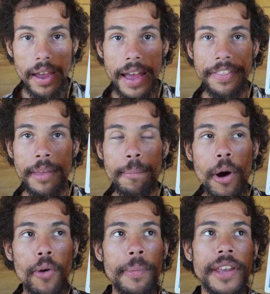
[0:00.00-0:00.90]
At the
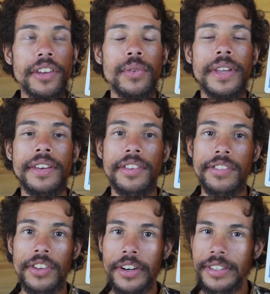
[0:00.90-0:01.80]
moment you need to
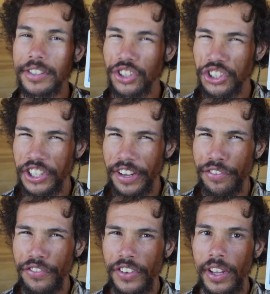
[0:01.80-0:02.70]
start to
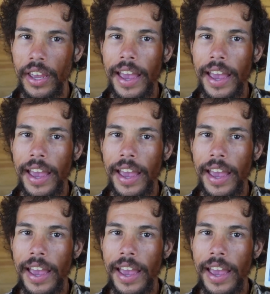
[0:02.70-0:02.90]
shift